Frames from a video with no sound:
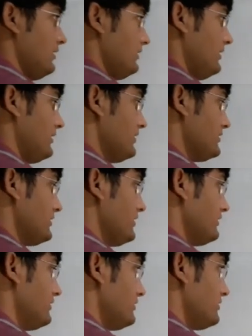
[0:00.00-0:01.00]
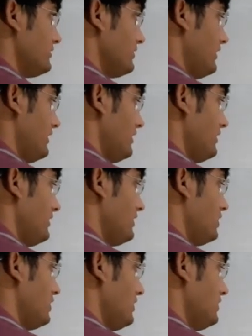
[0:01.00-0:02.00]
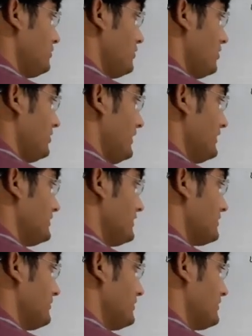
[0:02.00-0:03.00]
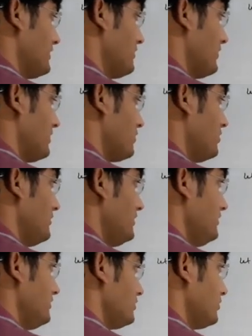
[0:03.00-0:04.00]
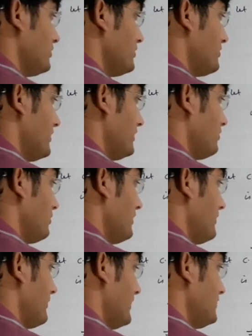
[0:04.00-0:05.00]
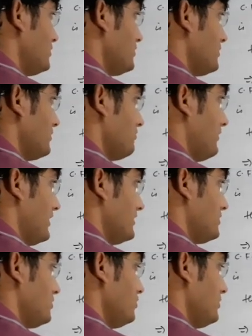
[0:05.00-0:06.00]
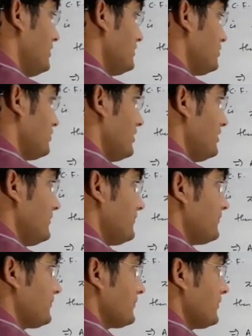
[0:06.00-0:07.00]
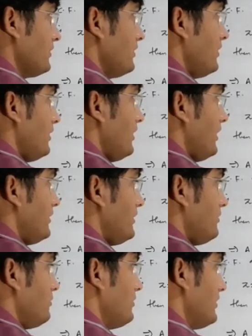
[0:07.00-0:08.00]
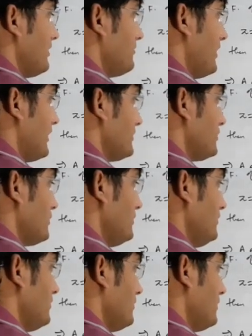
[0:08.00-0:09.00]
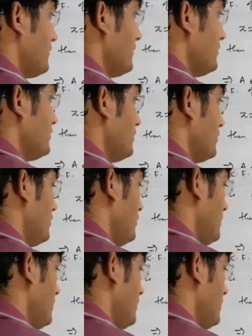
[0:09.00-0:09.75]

let us take this a e to the power hx plus ky common. So in the bracket we will have h minus 2k square, and here we will have minus 1 equal to 0.